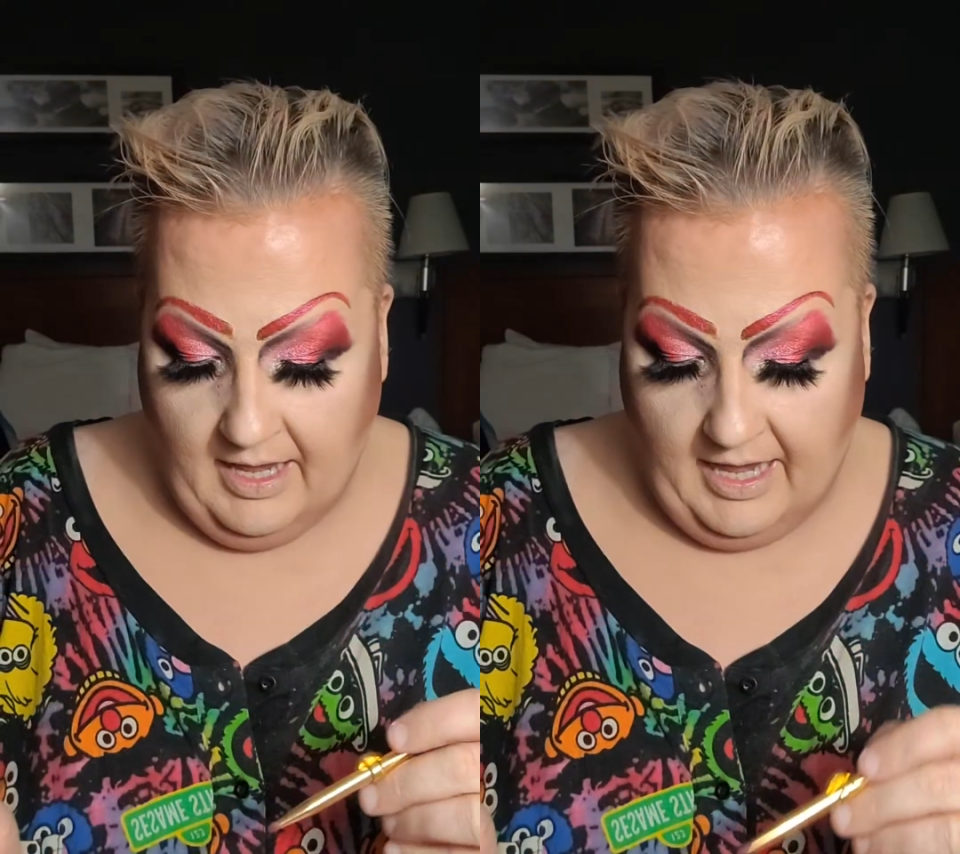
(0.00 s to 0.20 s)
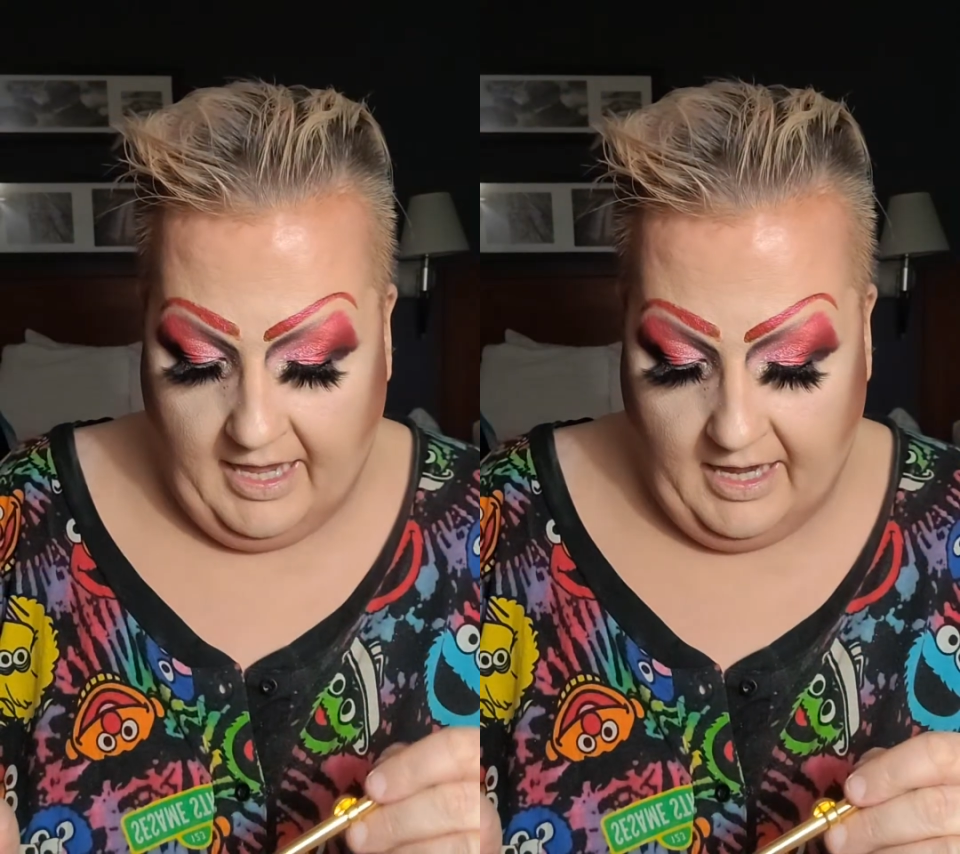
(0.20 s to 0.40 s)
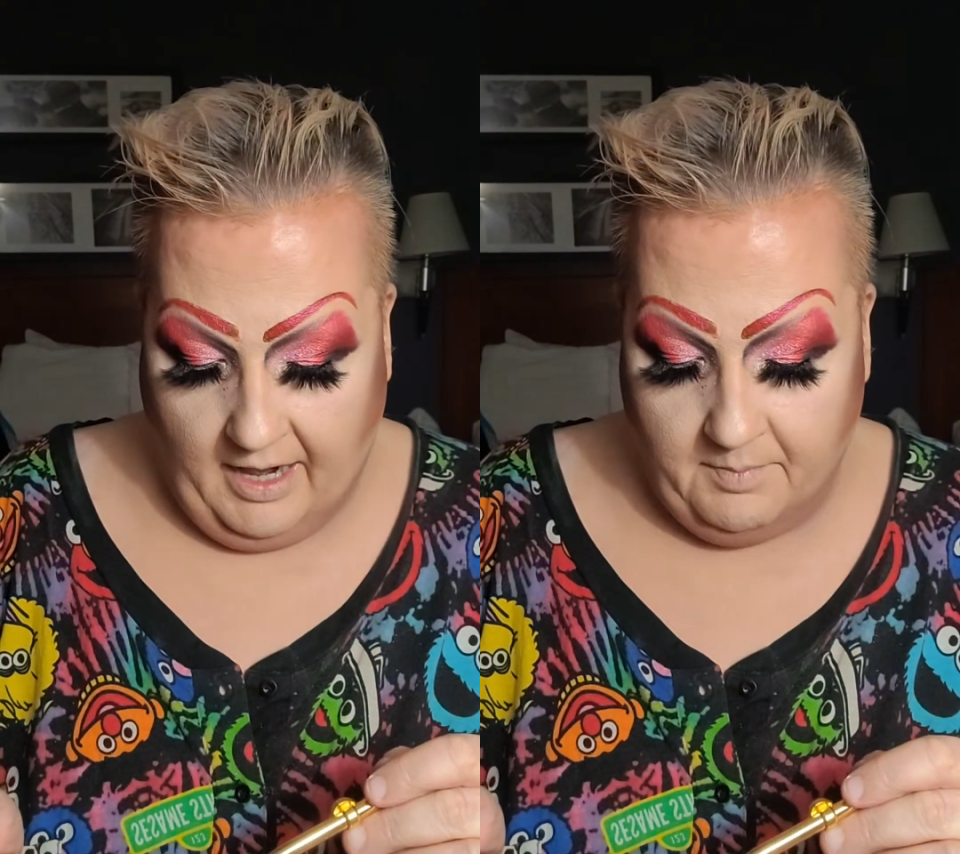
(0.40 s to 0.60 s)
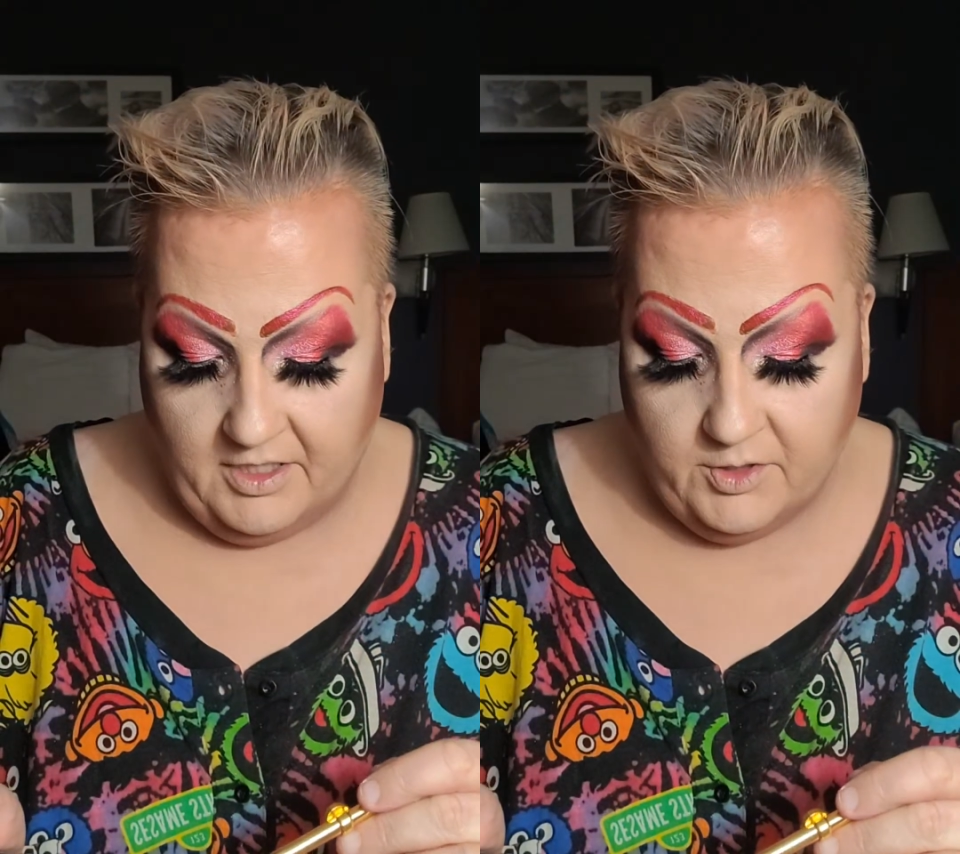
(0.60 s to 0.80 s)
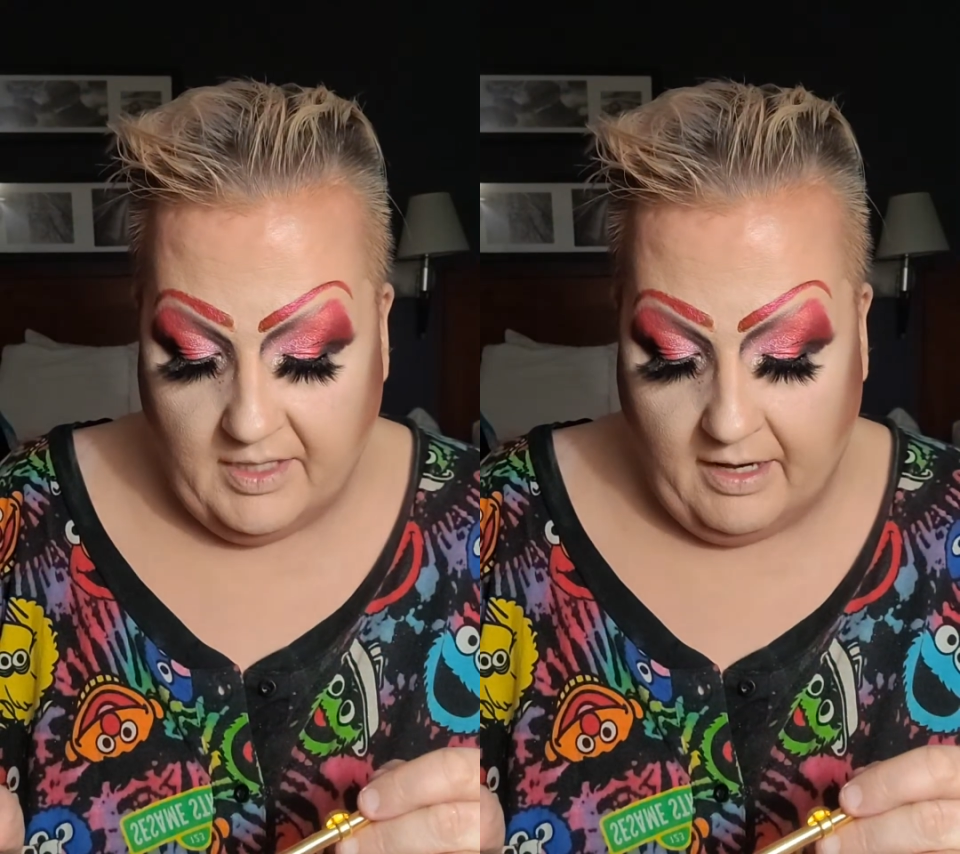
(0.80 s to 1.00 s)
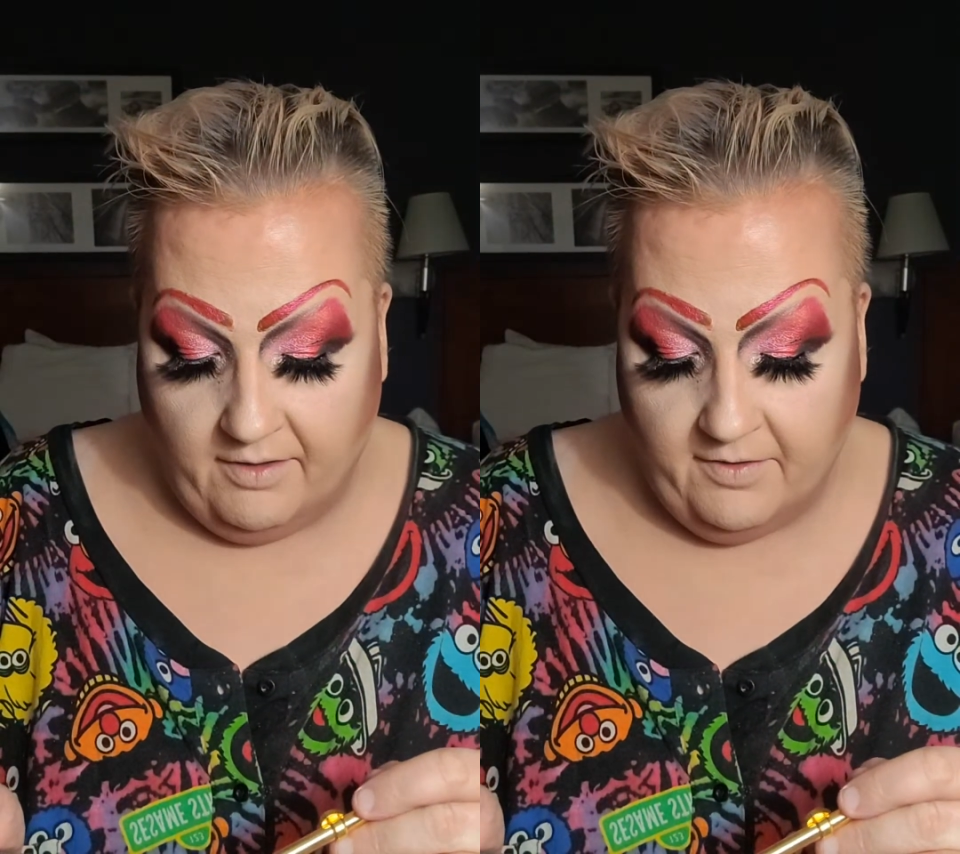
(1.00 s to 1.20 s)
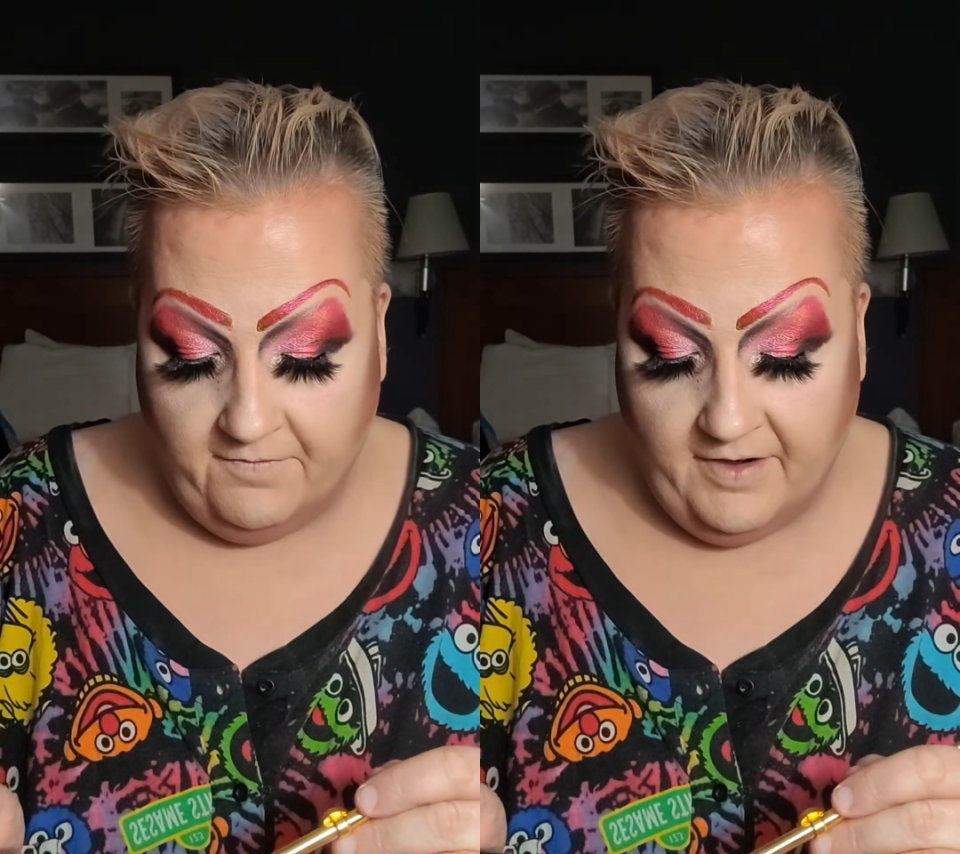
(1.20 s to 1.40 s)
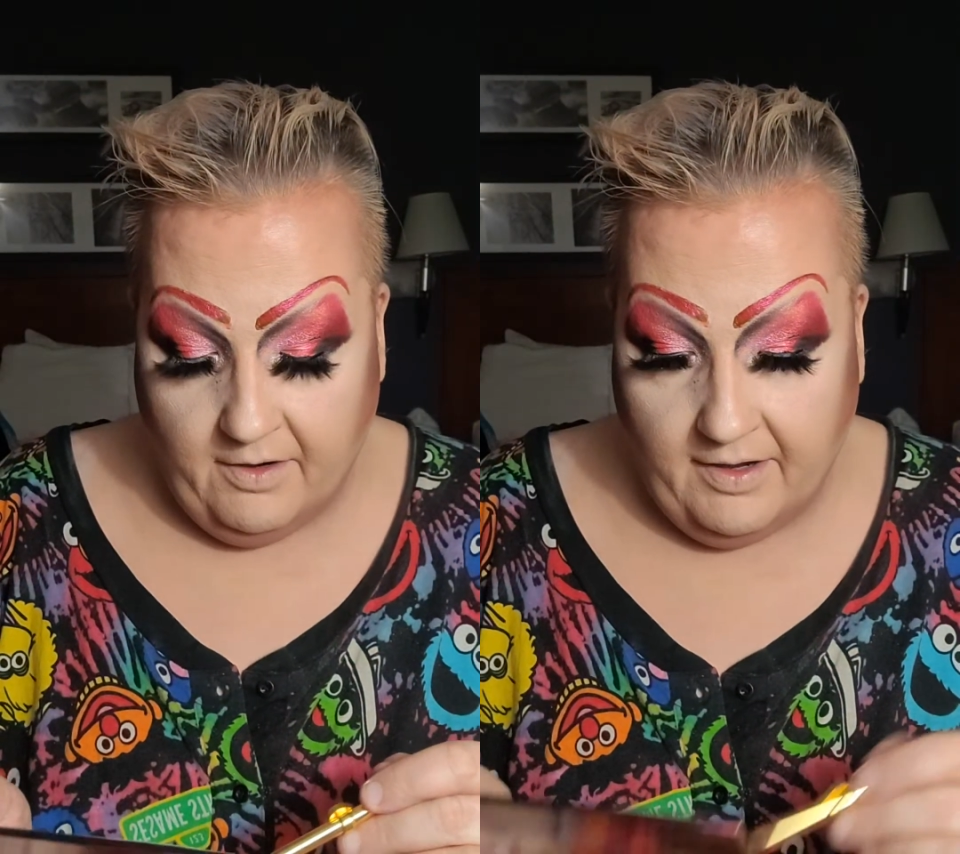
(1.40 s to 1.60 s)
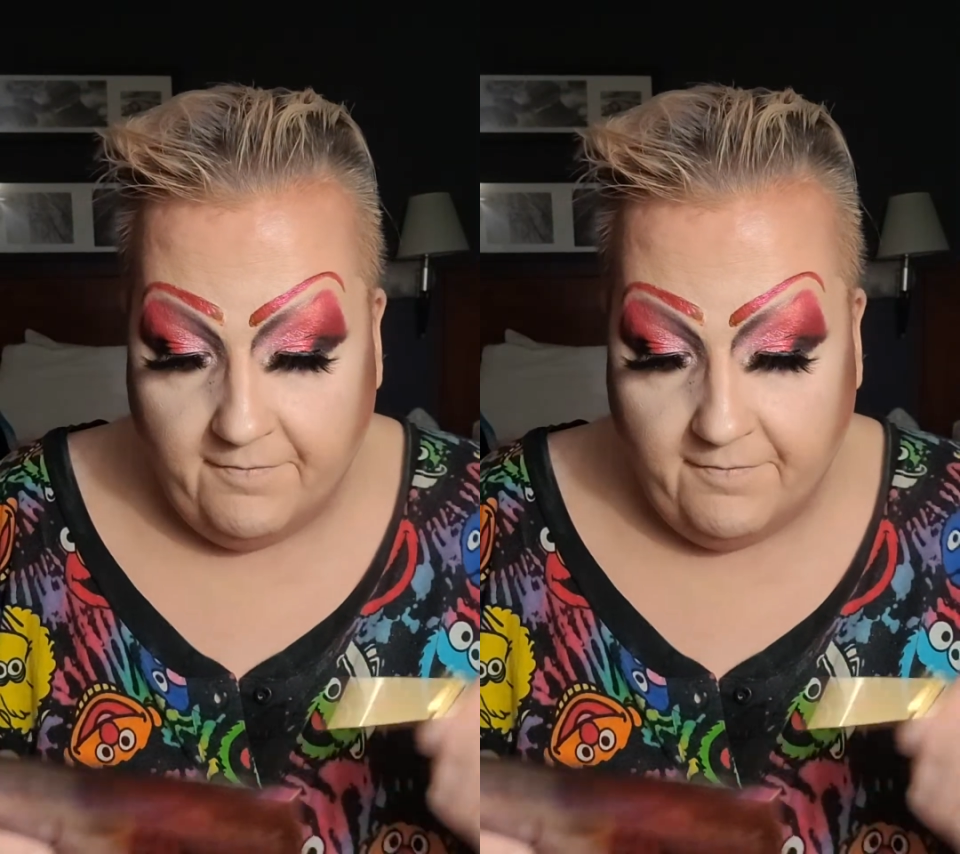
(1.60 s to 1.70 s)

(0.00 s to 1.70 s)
And I'm going to do that on the very